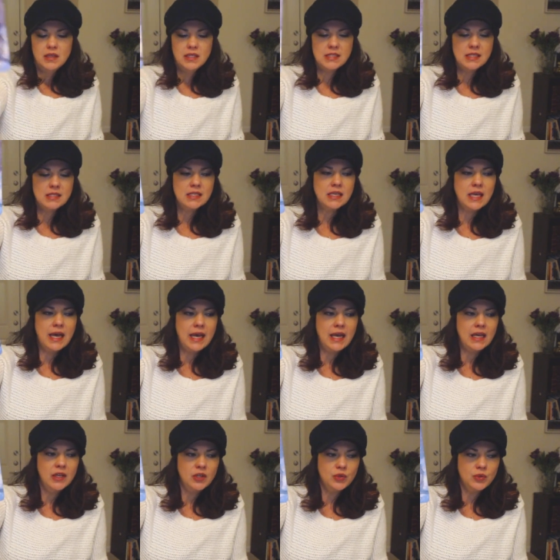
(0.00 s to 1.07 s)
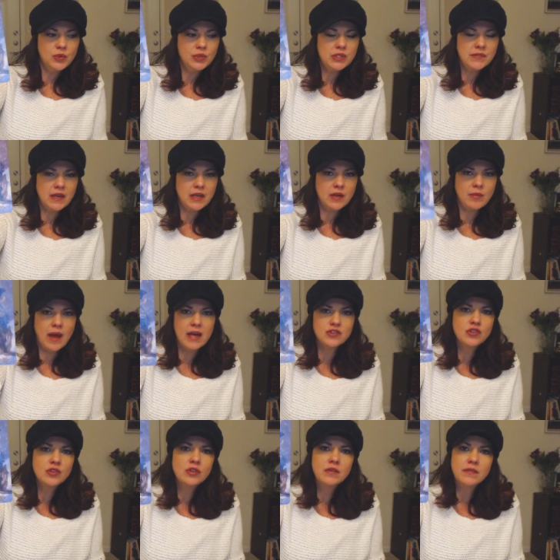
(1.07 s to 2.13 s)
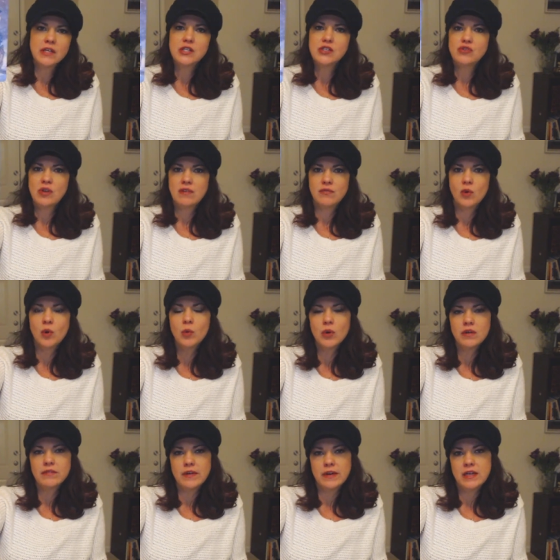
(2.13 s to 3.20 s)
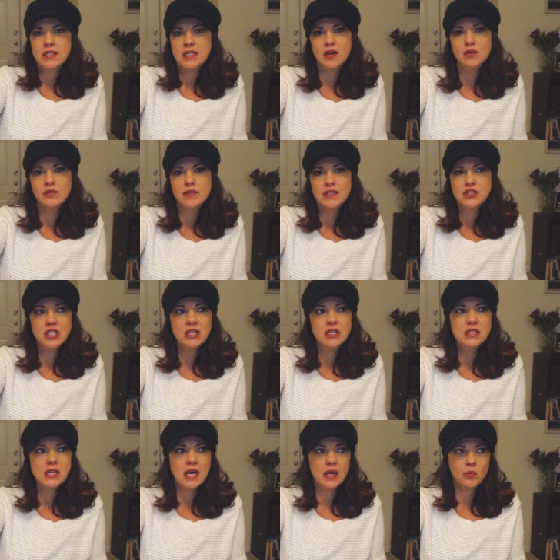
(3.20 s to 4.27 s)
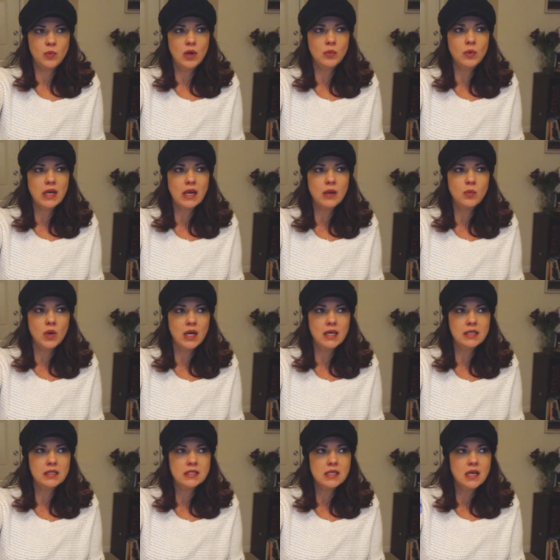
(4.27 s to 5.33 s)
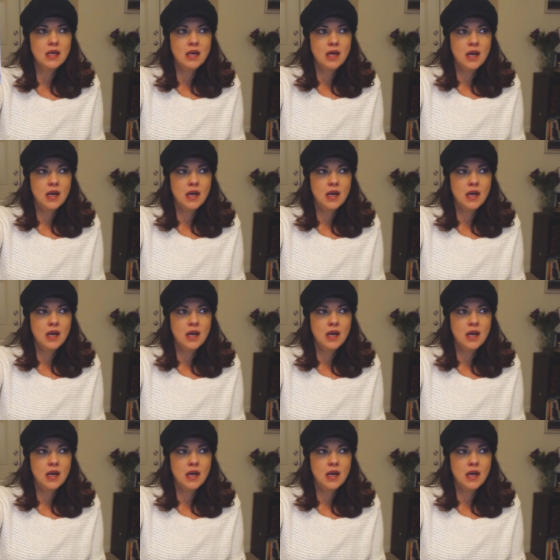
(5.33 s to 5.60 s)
This is a guy who is very rational, very straightforward, very tunnel visioned. I want what I want.